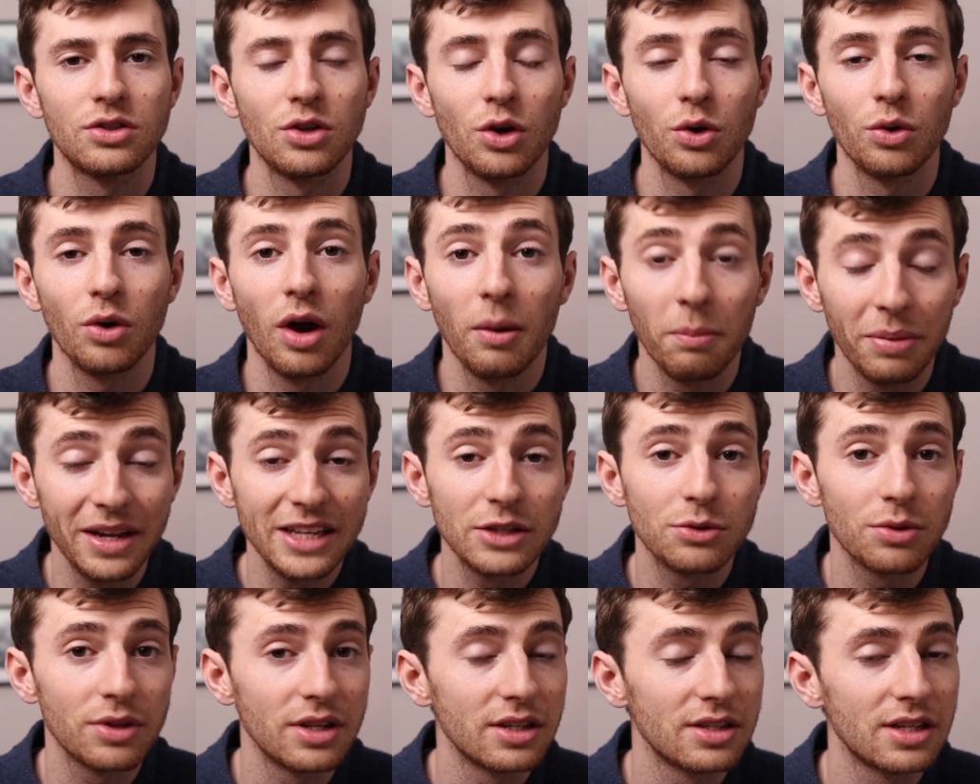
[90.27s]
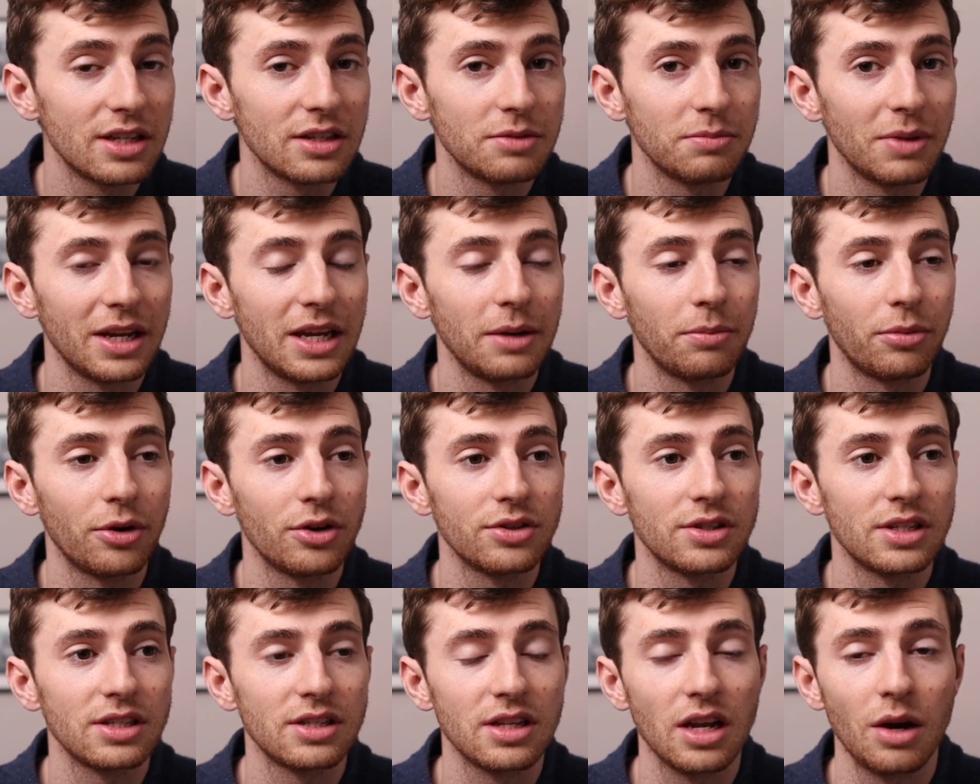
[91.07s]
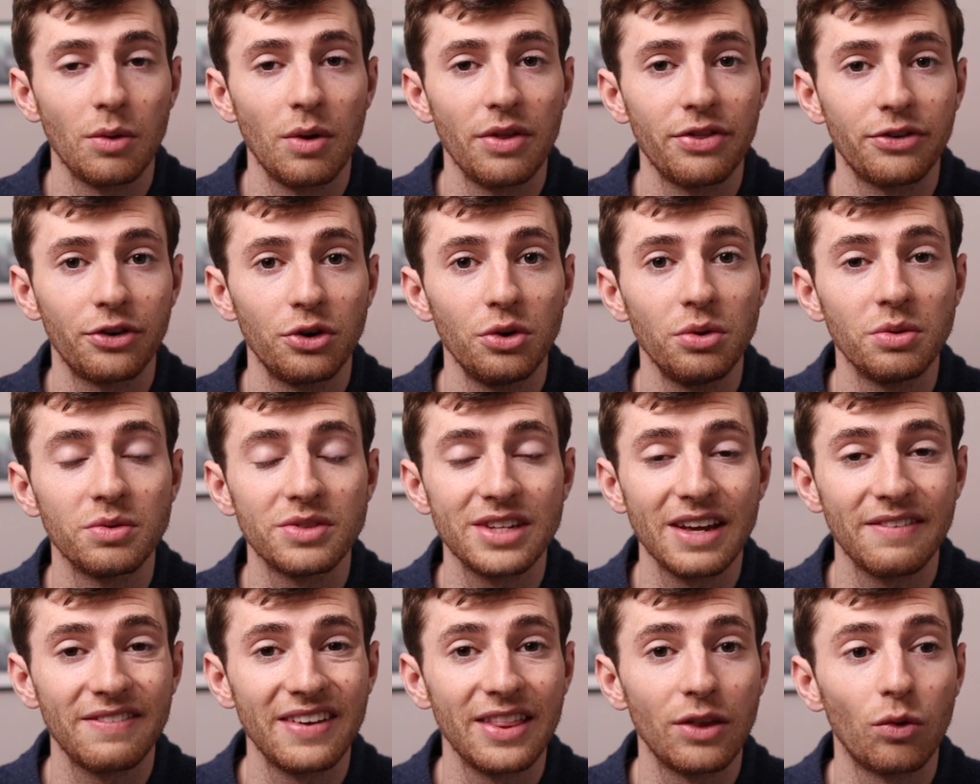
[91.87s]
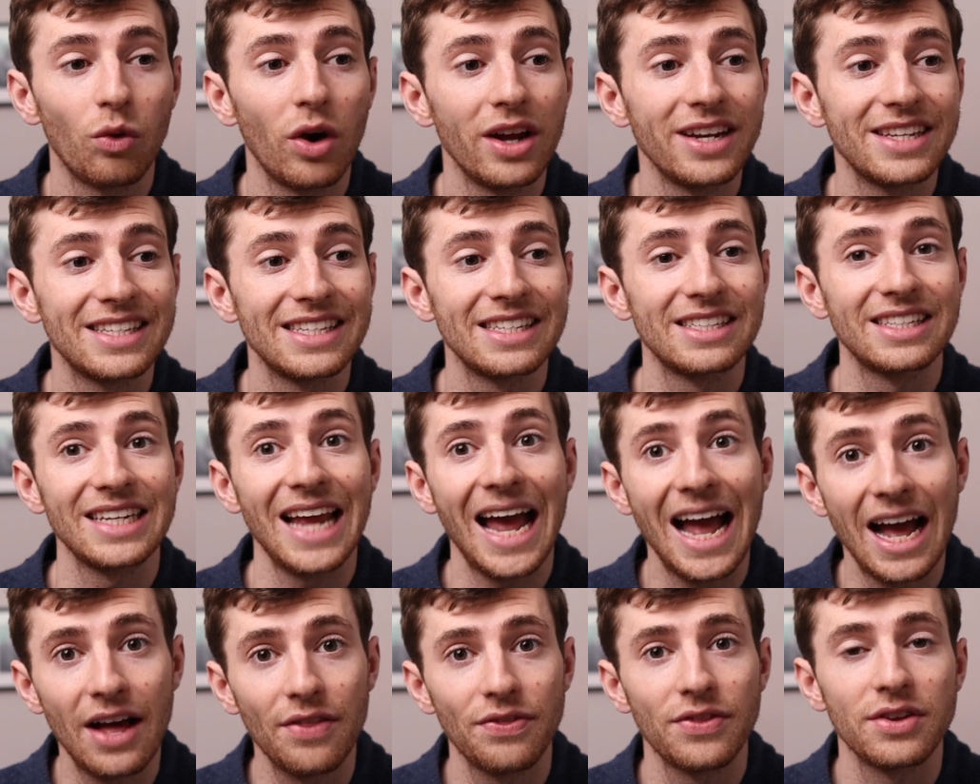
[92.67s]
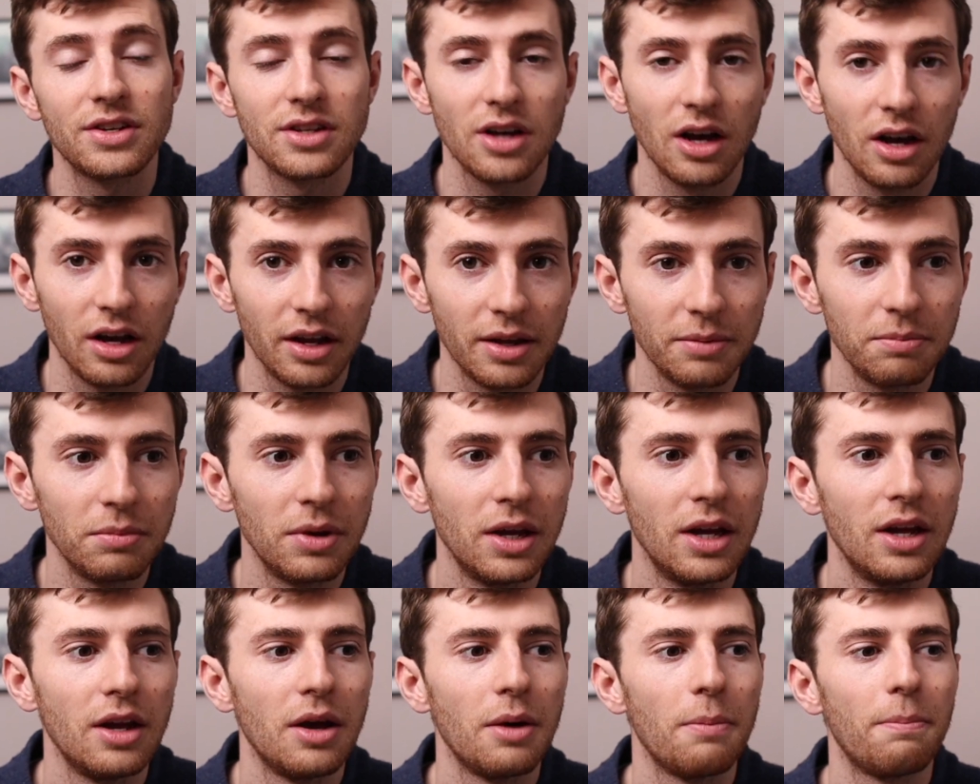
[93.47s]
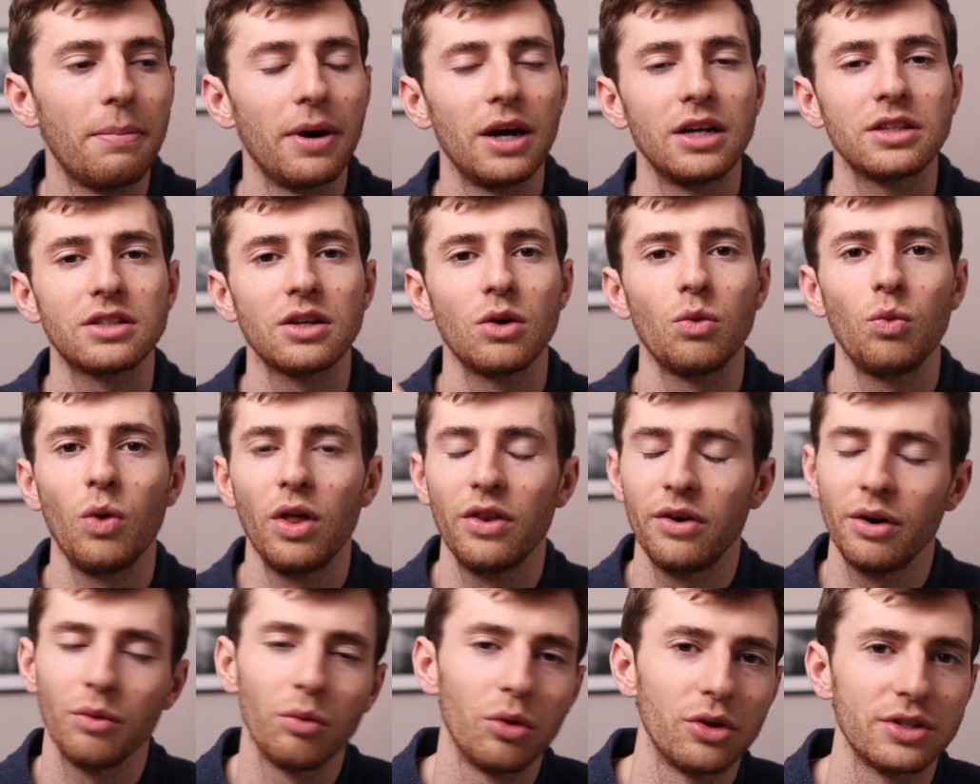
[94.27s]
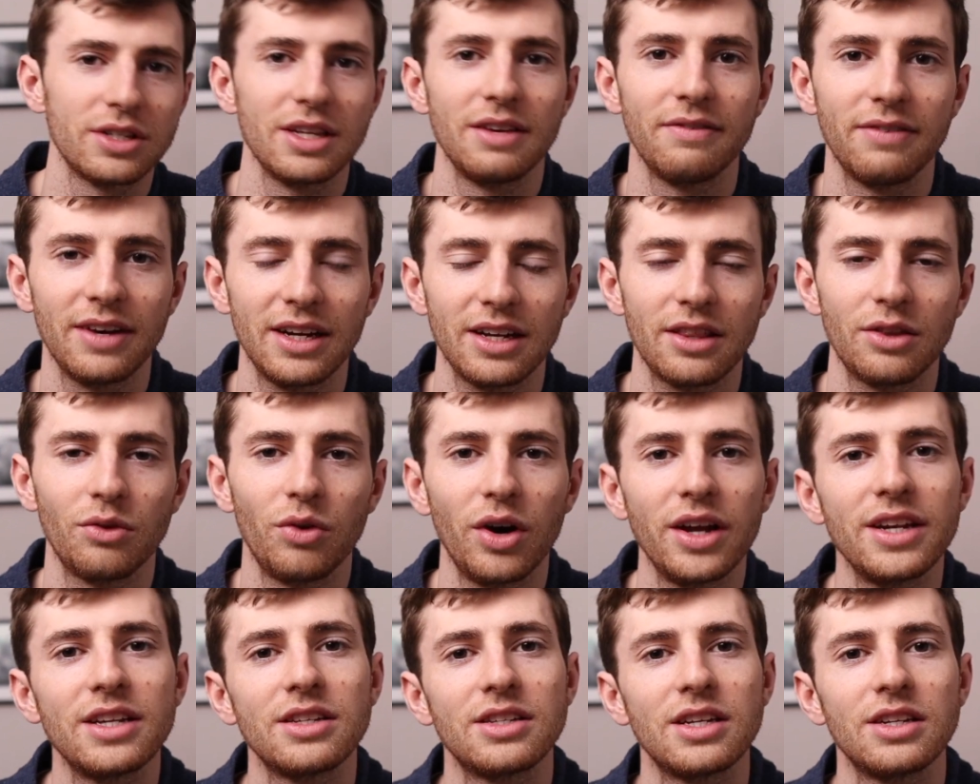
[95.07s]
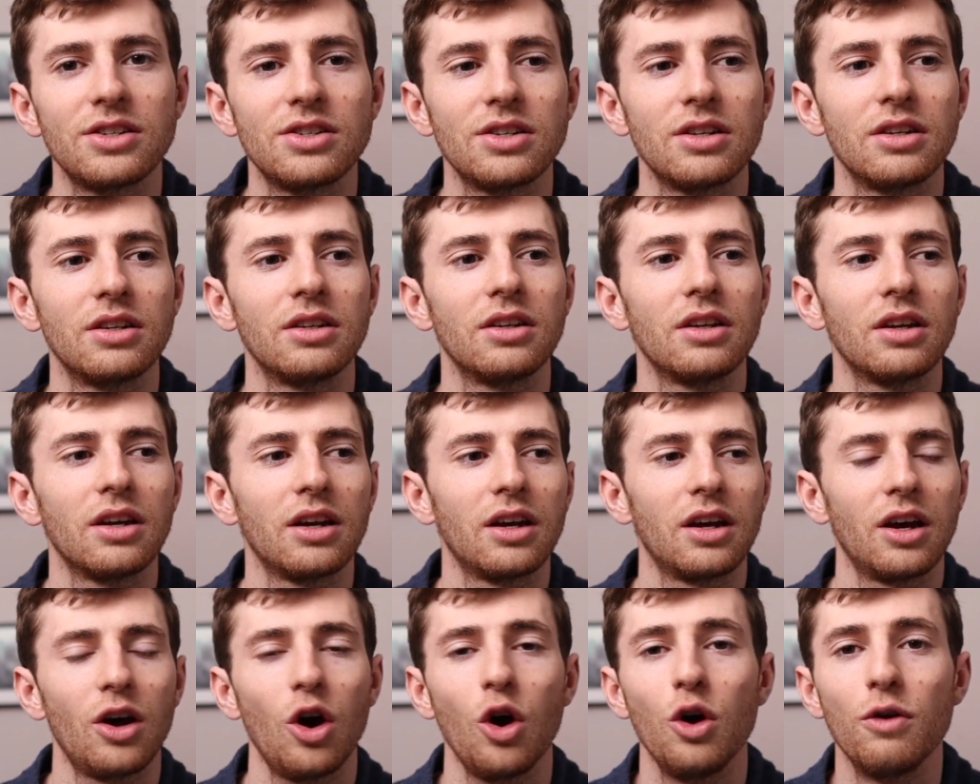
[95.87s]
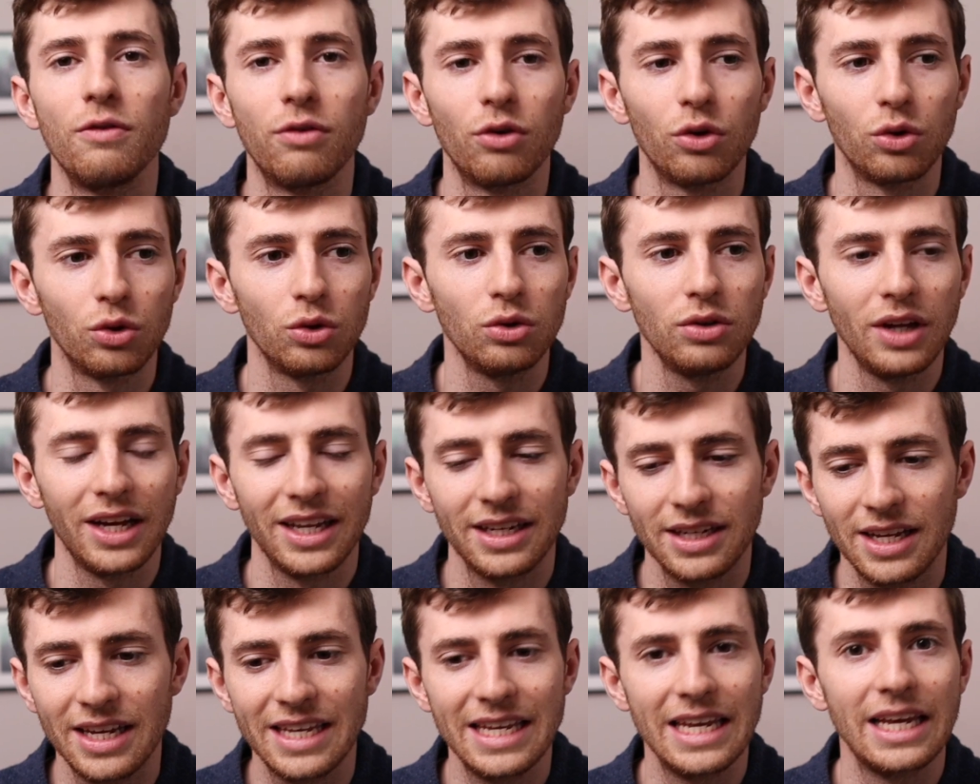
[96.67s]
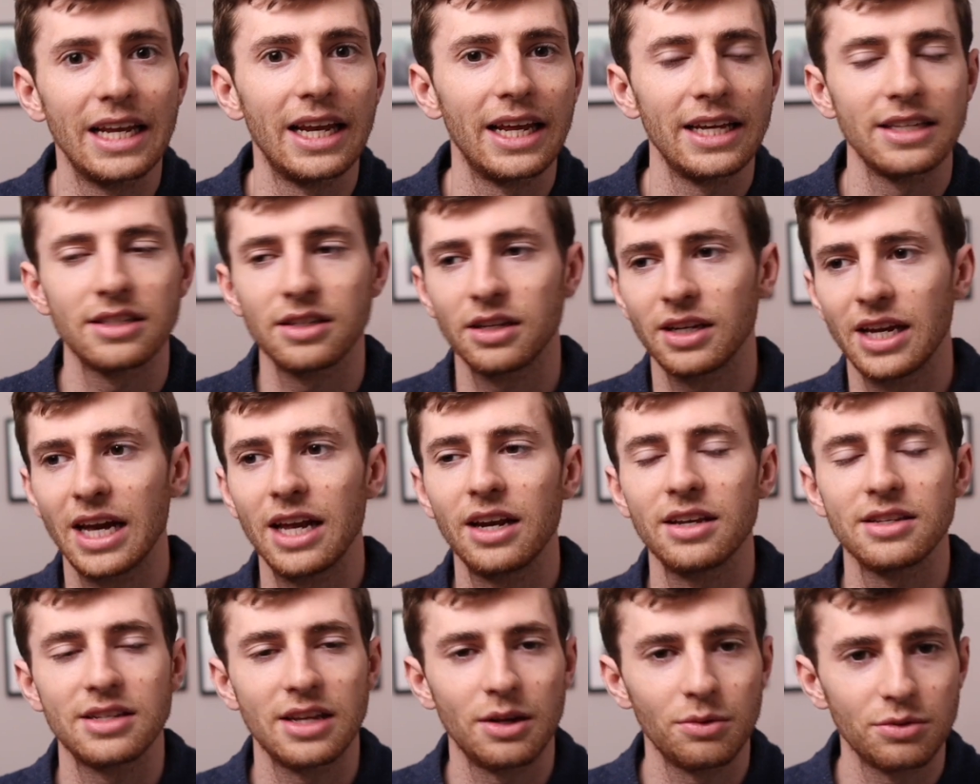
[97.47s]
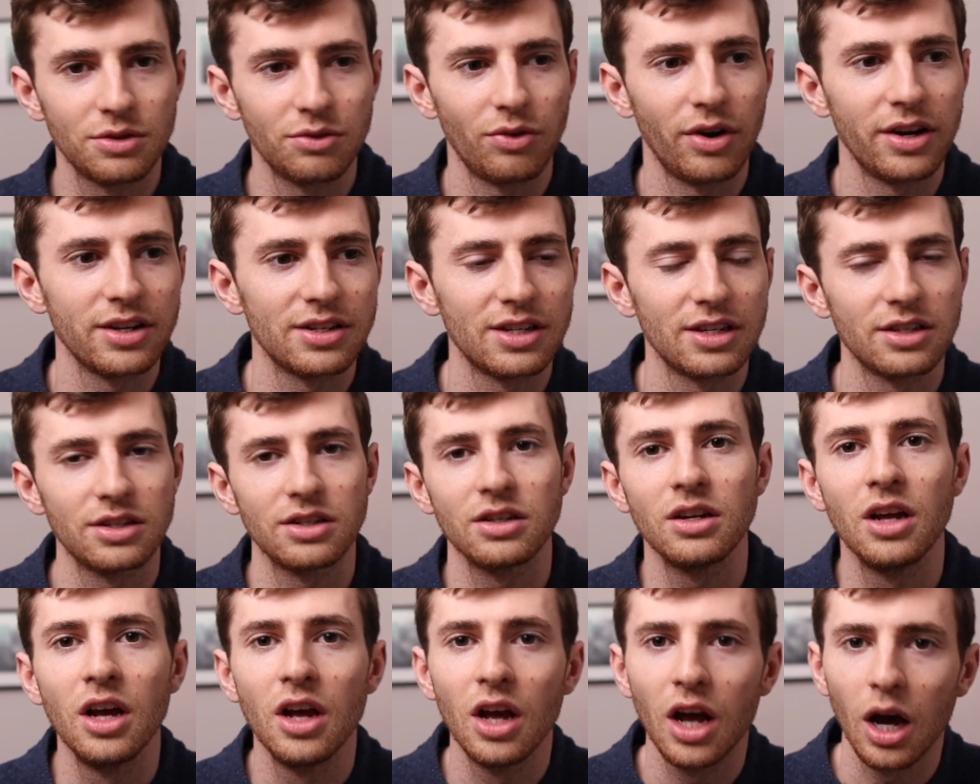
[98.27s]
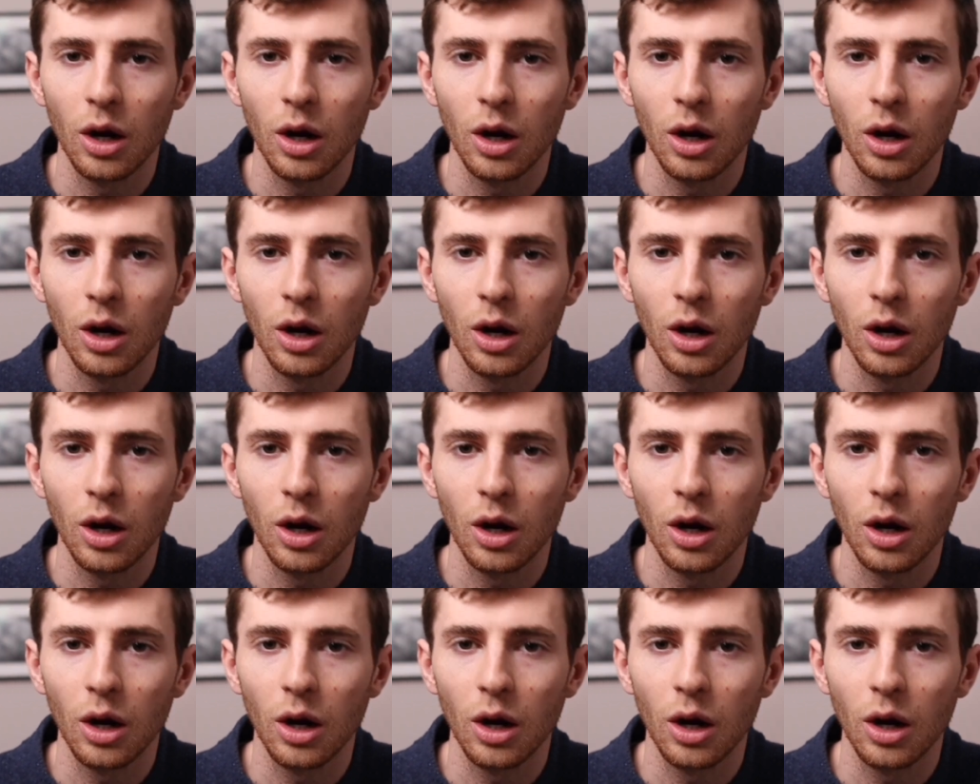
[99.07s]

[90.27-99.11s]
So I'm pleased with the decision-making process that I went through, and it was definitely the right decision at the time, but whether it was in fact the right decision overall, and a year later, can I say it was the right decision?